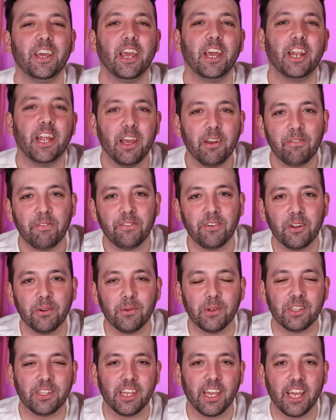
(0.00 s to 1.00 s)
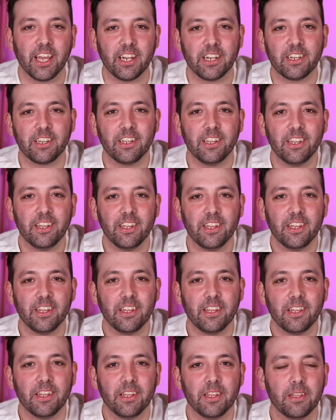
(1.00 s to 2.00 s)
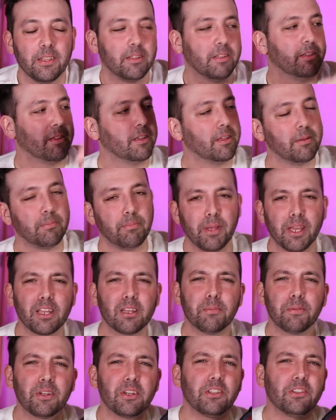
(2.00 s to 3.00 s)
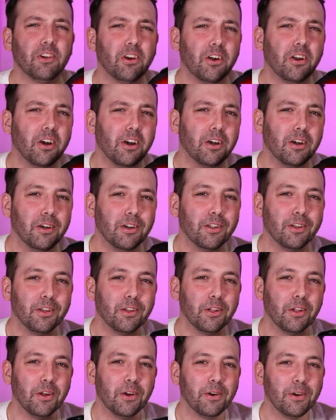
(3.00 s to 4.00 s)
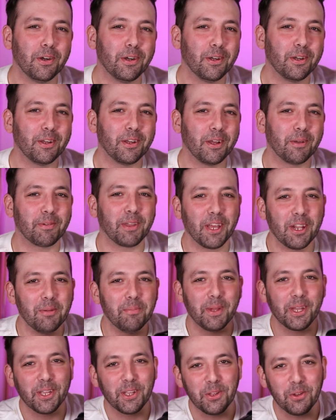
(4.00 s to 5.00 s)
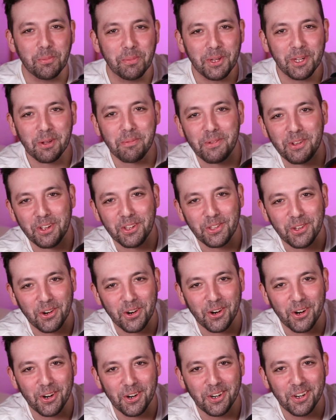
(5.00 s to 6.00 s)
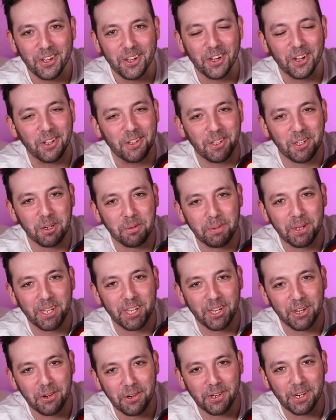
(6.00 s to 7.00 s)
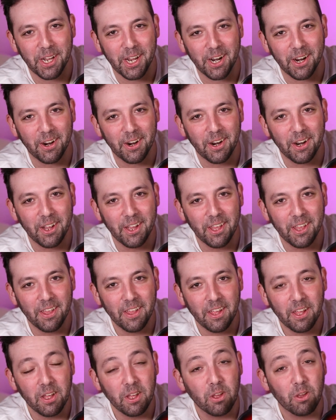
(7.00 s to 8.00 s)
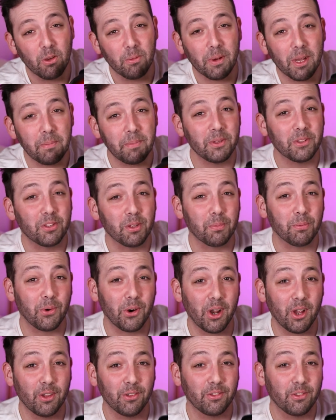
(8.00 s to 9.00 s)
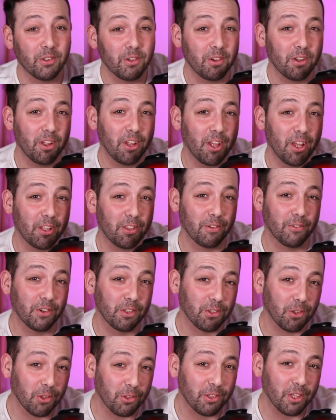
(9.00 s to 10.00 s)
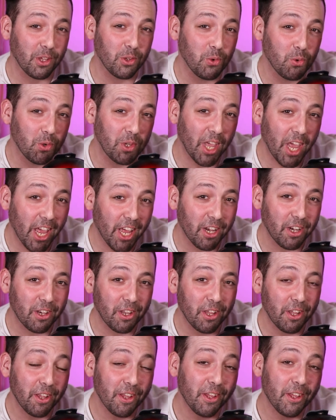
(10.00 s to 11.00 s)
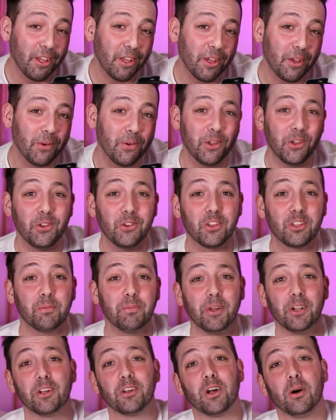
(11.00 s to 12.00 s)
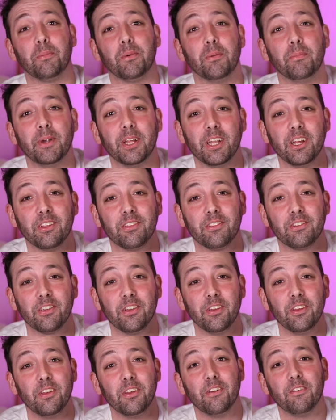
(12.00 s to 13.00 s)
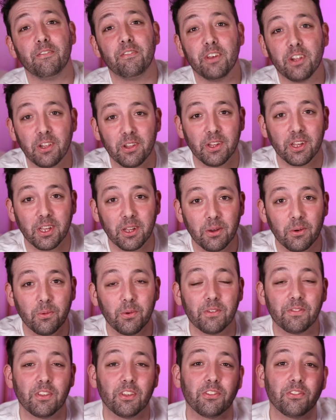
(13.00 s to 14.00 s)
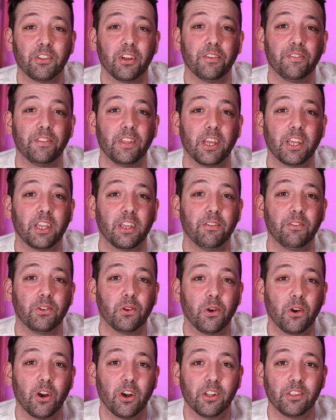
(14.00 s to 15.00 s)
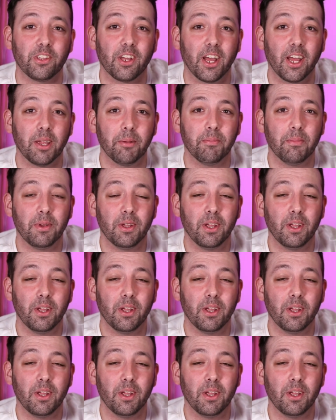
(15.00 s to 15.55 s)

And have fun with that. Pick up your guitar. You know? I'm kind of begging you. Pick up your guitar a little bit here and there. You might be surprised at the results that you get when you just spend a couple minutes fiddling with the stuff that gives you a hard time.